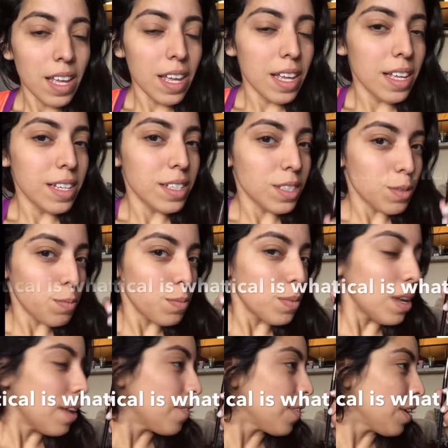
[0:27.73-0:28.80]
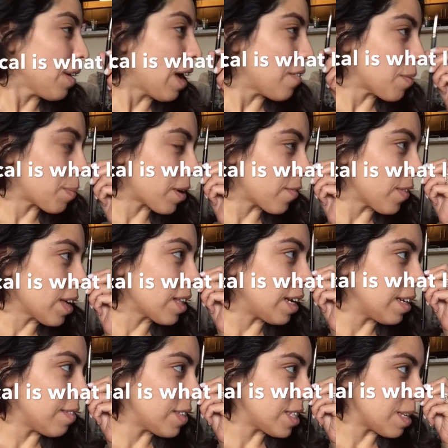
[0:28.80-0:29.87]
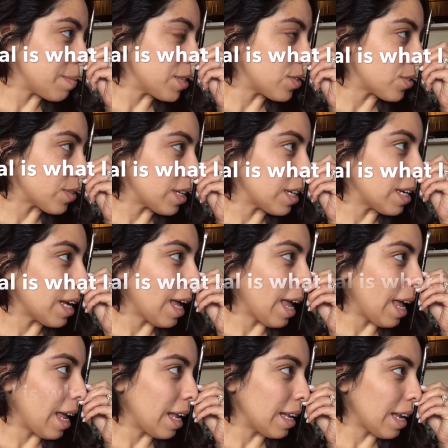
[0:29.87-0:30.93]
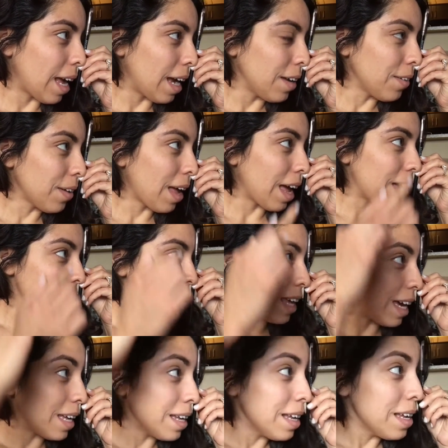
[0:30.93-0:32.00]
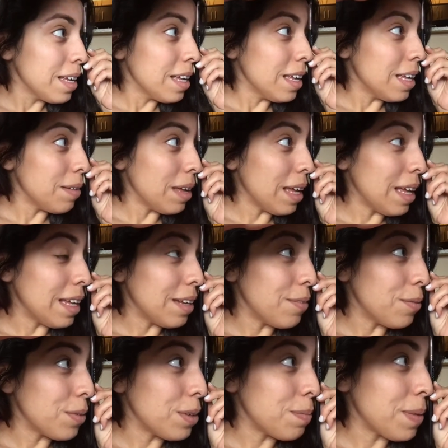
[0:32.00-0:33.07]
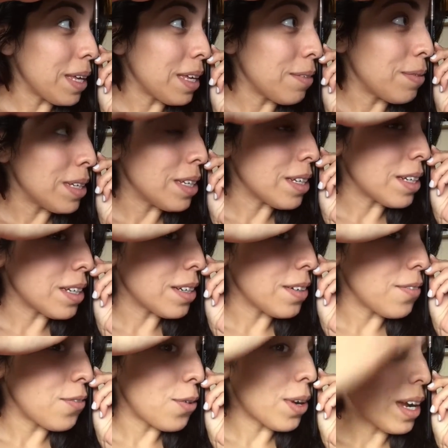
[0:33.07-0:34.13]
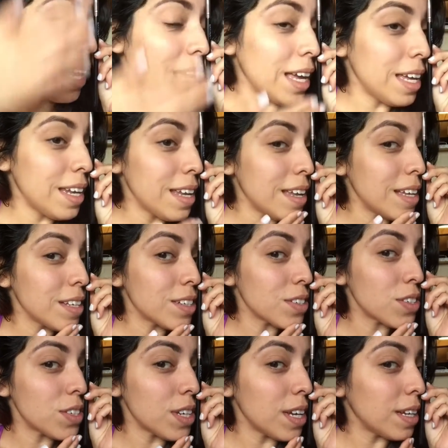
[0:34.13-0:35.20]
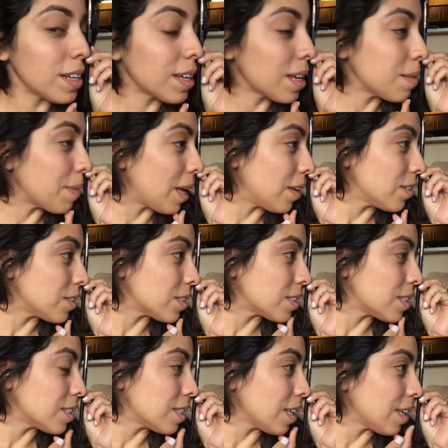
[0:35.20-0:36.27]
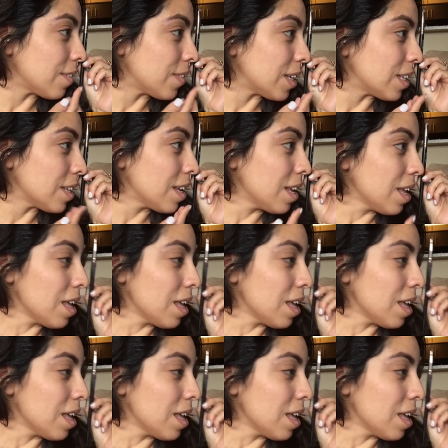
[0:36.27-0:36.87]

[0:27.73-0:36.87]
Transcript: is if you have a perfect line of symmetry, and I don't have that. It will be when your forehead and your chin come out just as even.